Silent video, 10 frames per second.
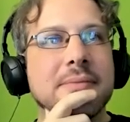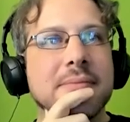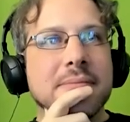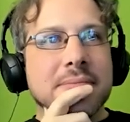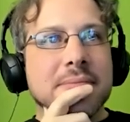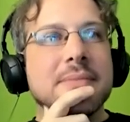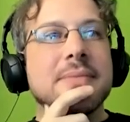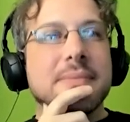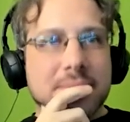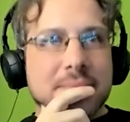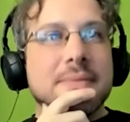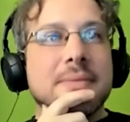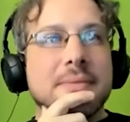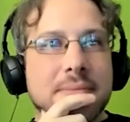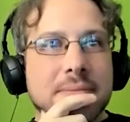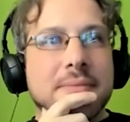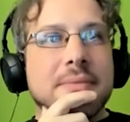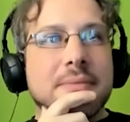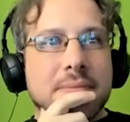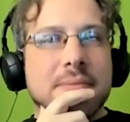
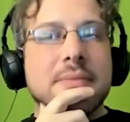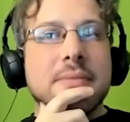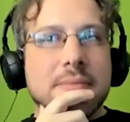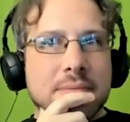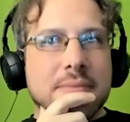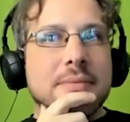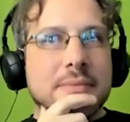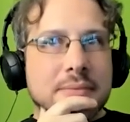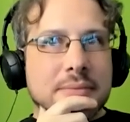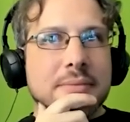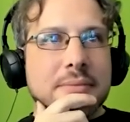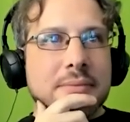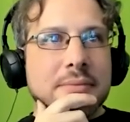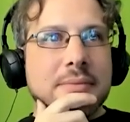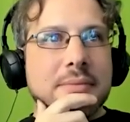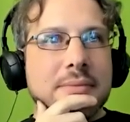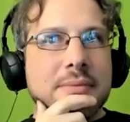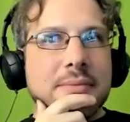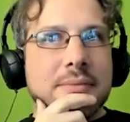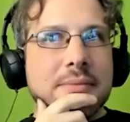
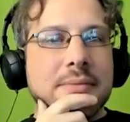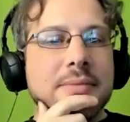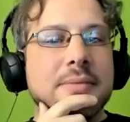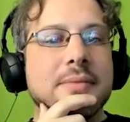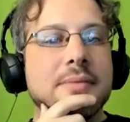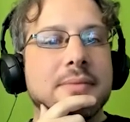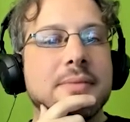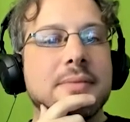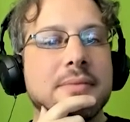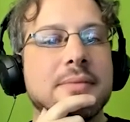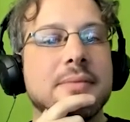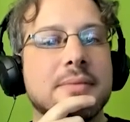The person shown says nothing.